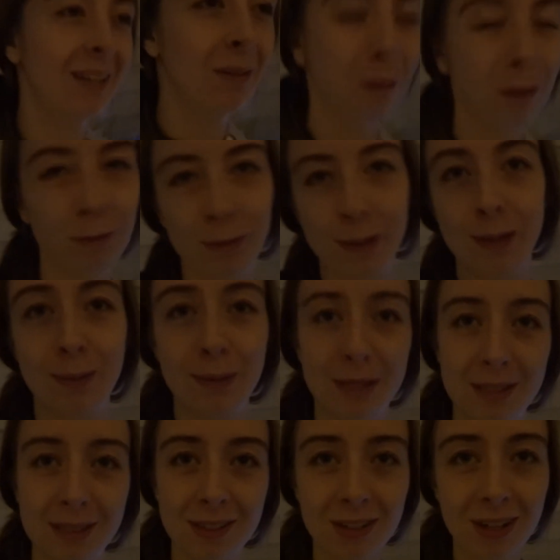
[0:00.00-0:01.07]
We've been a
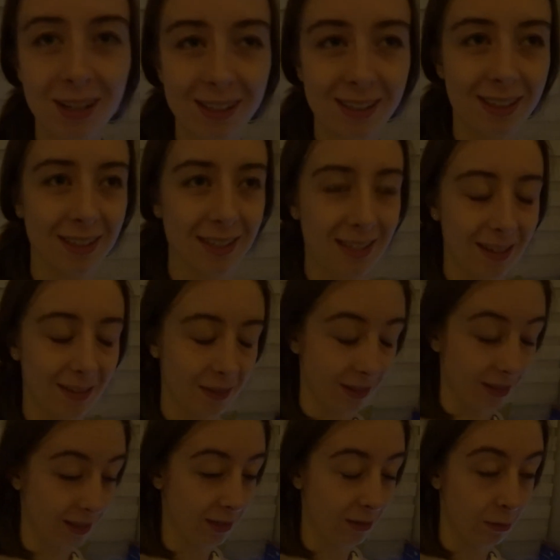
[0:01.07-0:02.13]
bit distracted this evening.
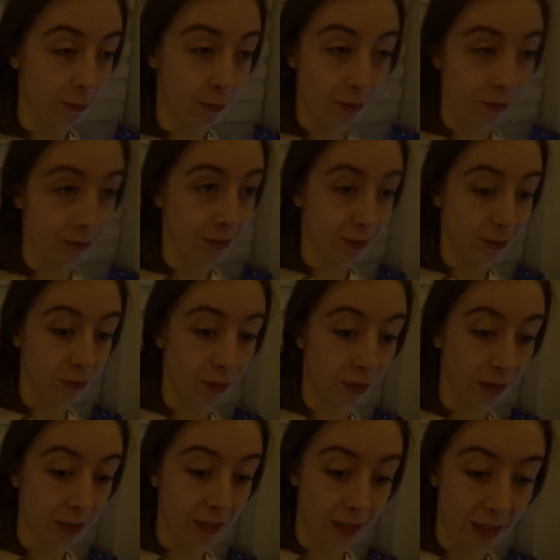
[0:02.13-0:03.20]
I think we're both just
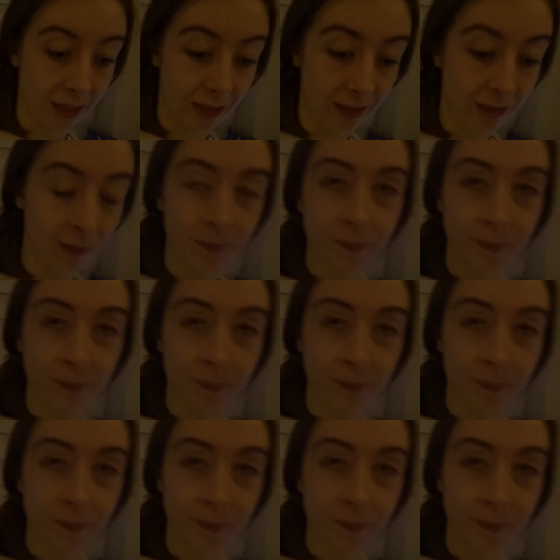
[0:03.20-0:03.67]
very tired.